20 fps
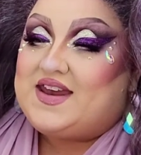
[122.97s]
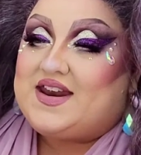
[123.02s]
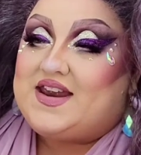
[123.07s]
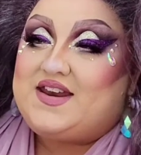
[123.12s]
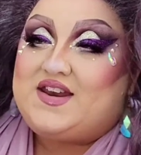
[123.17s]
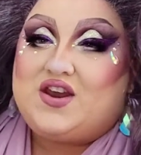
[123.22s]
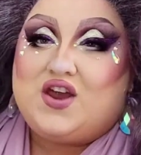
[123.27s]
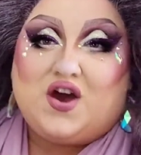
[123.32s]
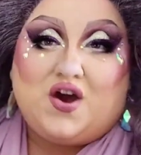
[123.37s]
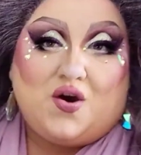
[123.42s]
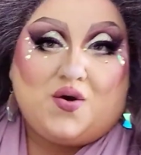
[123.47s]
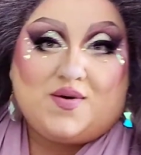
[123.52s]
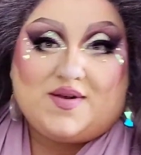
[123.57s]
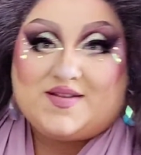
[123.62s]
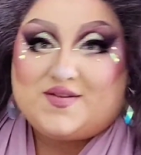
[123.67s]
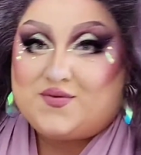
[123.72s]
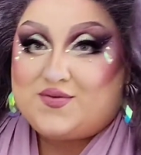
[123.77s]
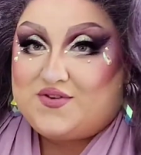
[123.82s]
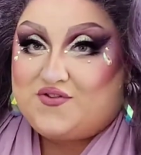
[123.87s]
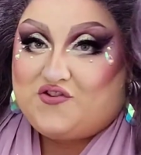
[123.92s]
And I know
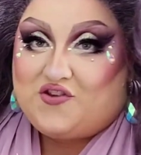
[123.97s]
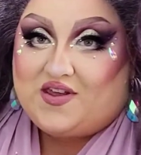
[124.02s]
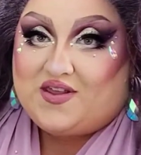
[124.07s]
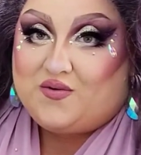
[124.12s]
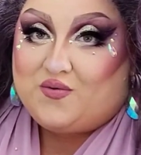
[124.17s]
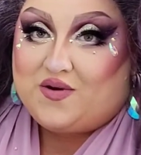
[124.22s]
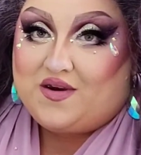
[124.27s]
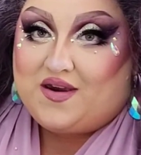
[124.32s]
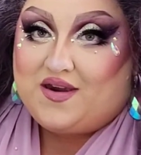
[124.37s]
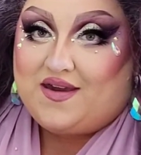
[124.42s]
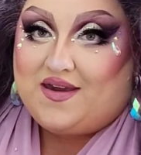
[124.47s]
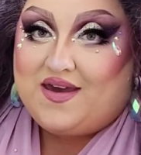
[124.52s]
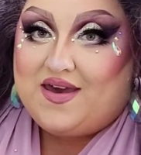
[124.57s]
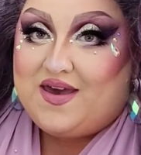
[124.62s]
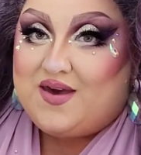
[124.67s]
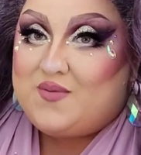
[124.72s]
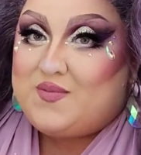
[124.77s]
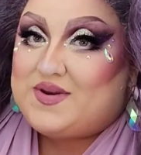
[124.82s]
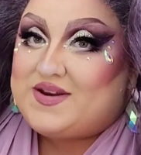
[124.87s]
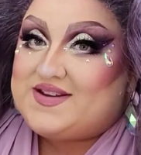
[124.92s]
it's only January,
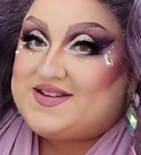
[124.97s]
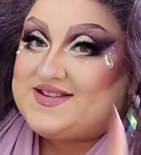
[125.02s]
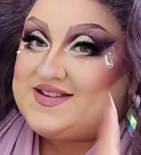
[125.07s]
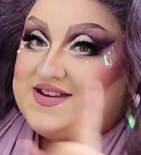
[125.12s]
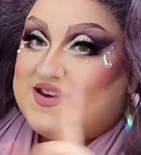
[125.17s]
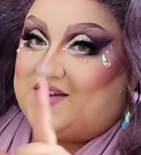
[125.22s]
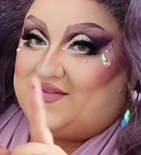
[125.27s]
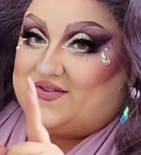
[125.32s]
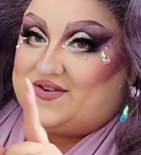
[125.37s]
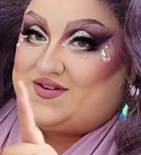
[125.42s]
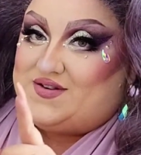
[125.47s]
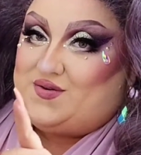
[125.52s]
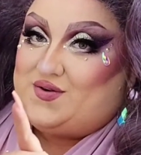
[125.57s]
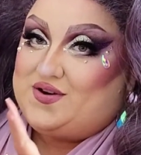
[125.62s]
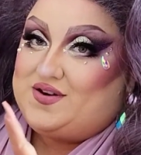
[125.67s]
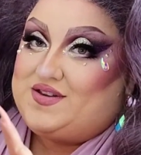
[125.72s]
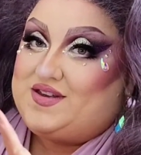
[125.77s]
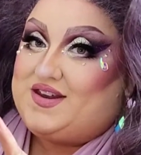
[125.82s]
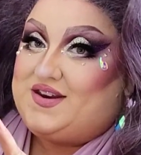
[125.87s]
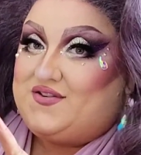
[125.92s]
but it's never too
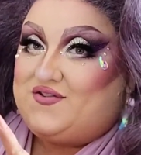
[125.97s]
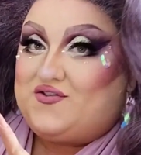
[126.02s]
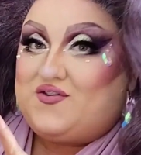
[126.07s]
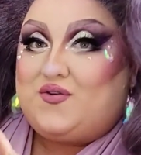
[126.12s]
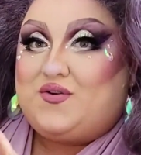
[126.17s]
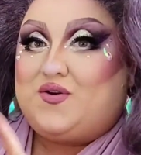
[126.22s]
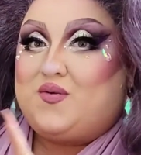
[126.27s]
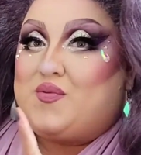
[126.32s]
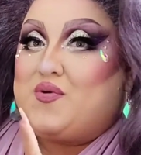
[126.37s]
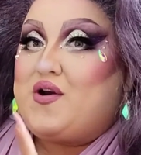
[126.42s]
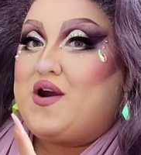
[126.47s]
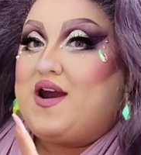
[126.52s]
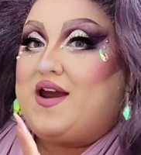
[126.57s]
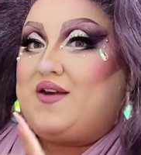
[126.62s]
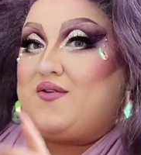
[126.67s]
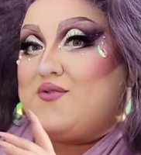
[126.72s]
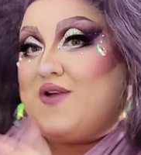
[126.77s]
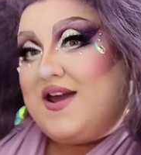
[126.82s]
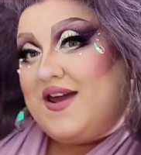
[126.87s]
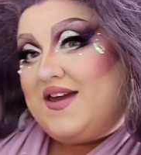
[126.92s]
early to show your pride,
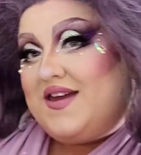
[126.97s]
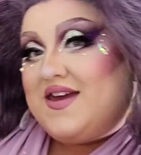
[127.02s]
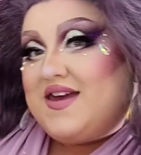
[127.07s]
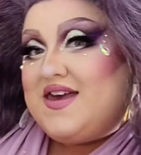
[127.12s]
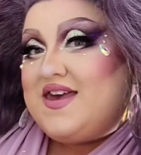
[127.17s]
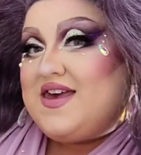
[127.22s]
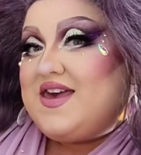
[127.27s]
right?